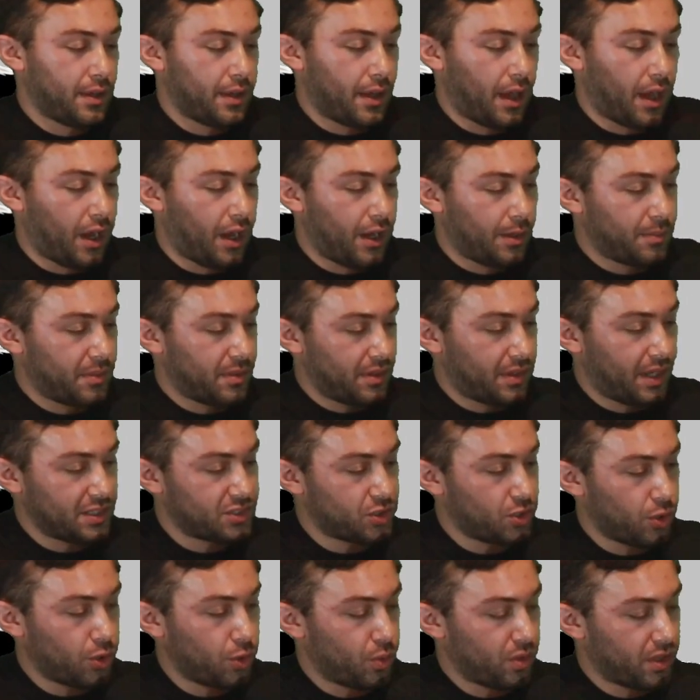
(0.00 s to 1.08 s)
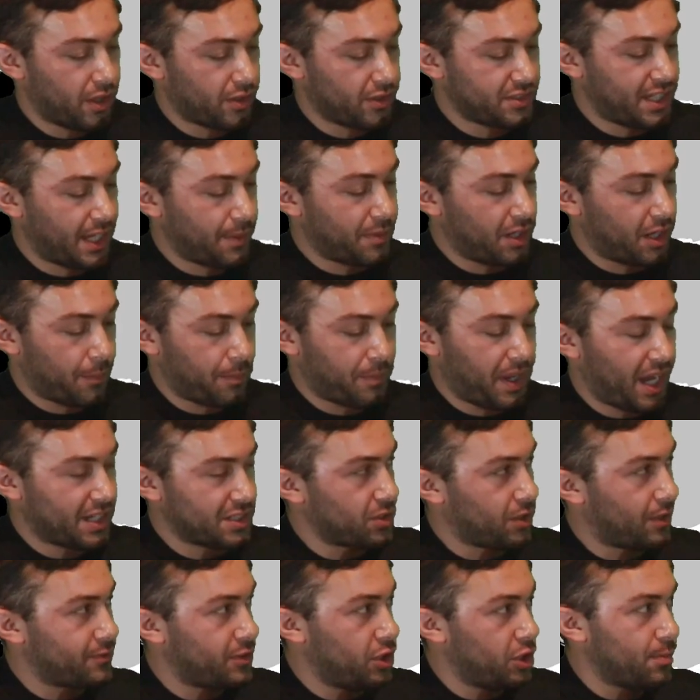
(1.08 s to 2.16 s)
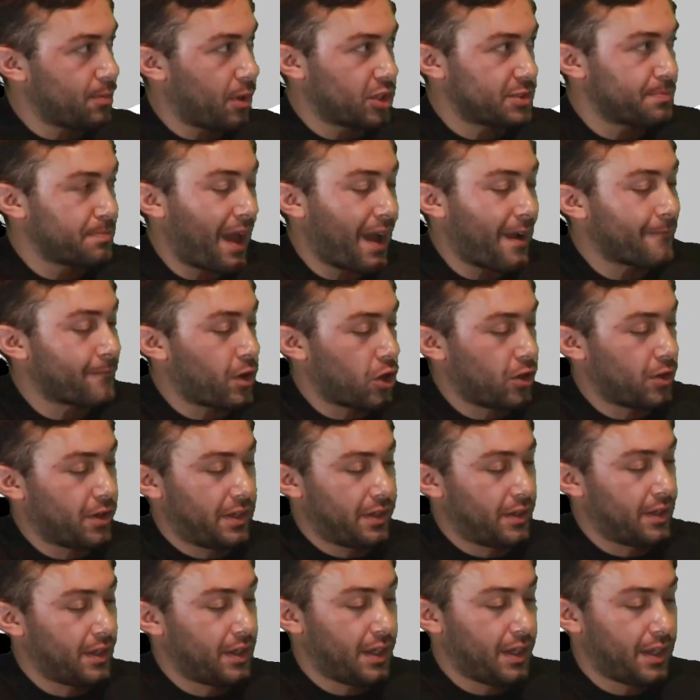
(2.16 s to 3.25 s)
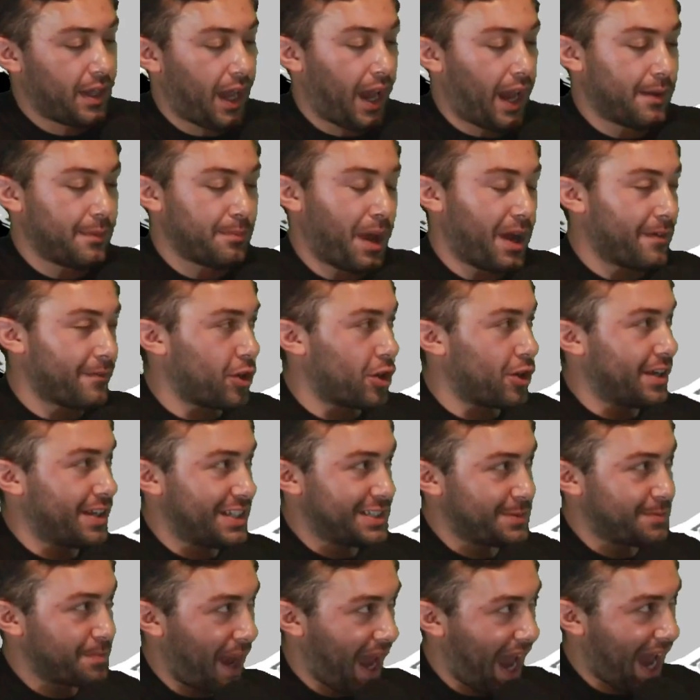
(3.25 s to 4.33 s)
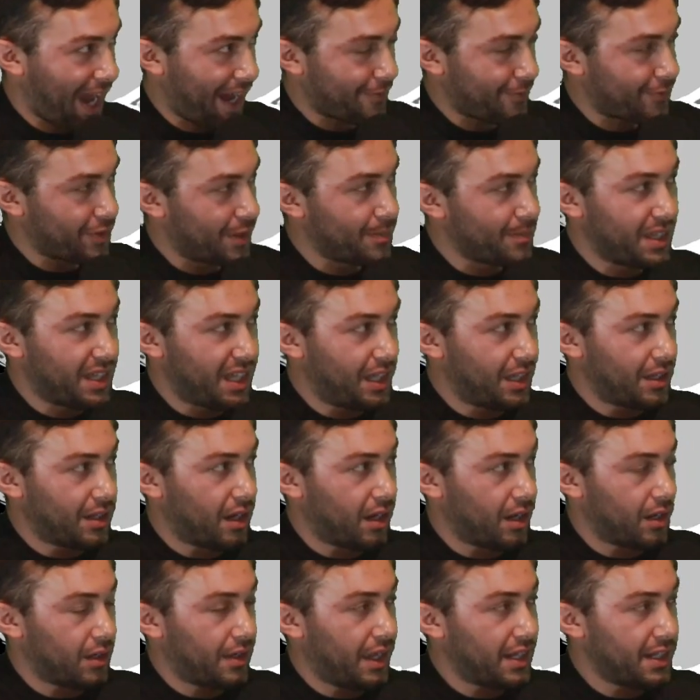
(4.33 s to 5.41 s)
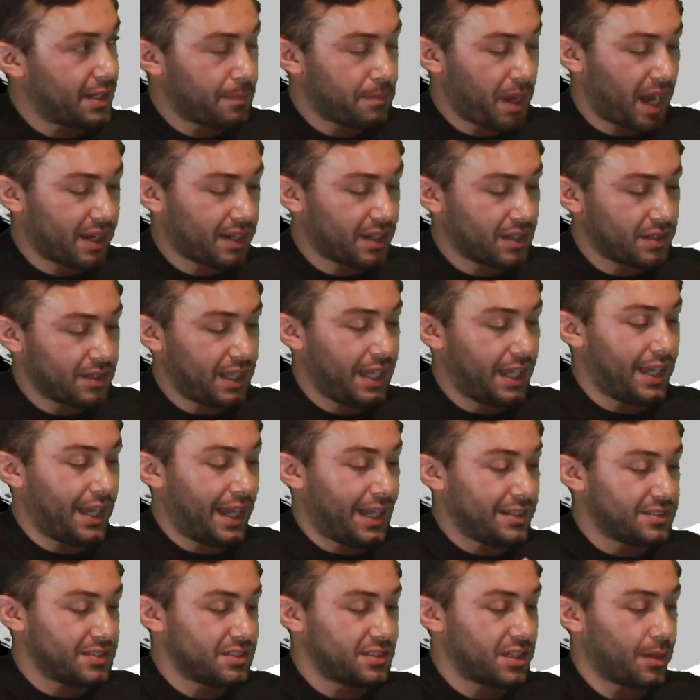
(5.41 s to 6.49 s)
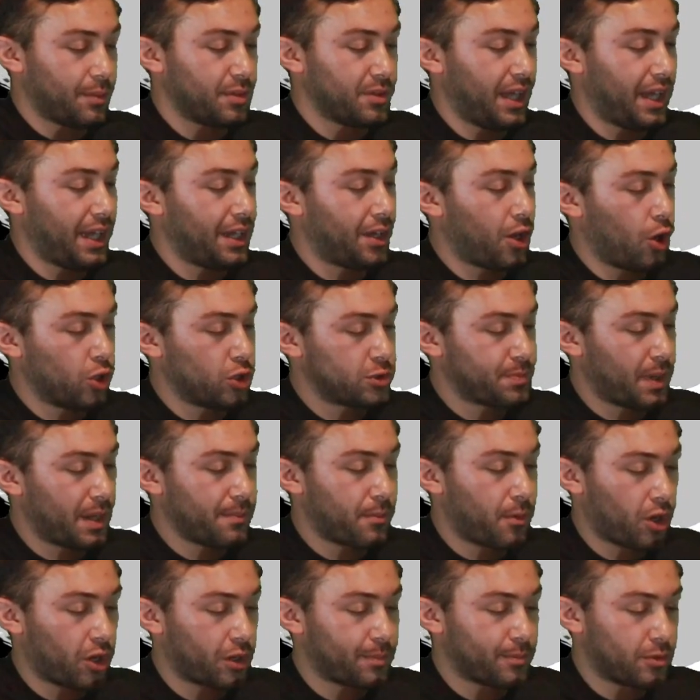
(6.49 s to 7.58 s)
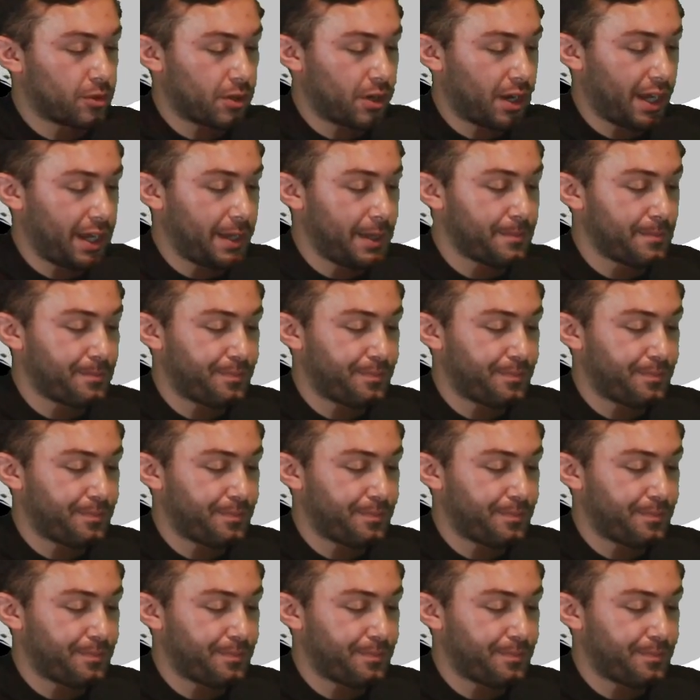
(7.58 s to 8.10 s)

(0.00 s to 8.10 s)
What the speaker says: Let's go to another team, and I'll pass off to you, Mars. Mount Vernon. And Mount Vernon is back from the Independent League into AA, coached by Mark Murray.